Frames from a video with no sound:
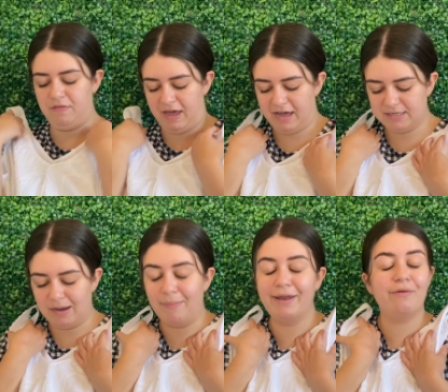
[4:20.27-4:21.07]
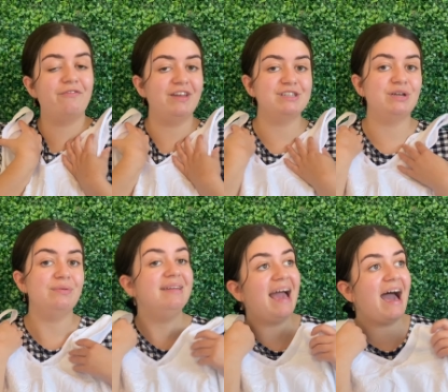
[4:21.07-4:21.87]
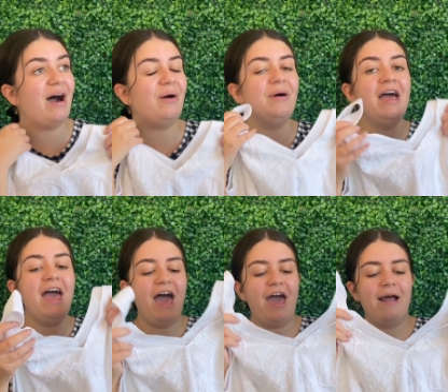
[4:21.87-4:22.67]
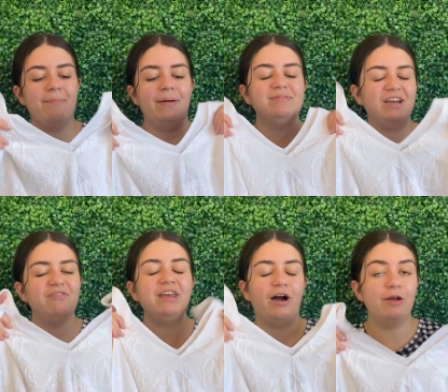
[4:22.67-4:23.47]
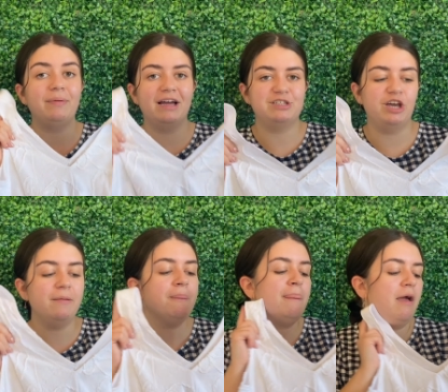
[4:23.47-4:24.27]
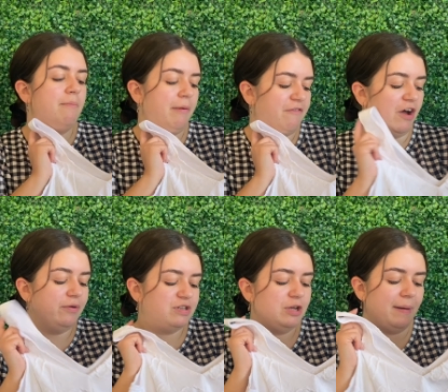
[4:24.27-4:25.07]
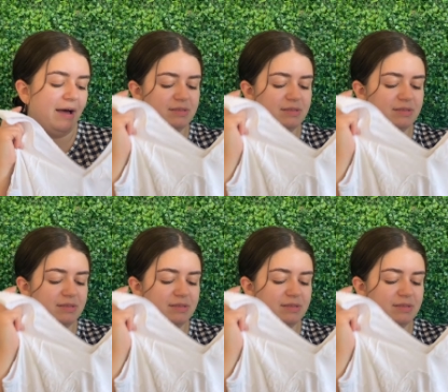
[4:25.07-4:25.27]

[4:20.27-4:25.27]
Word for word: that I might not fit into now. Um, I'm definitely hoping I do. But for only £2, I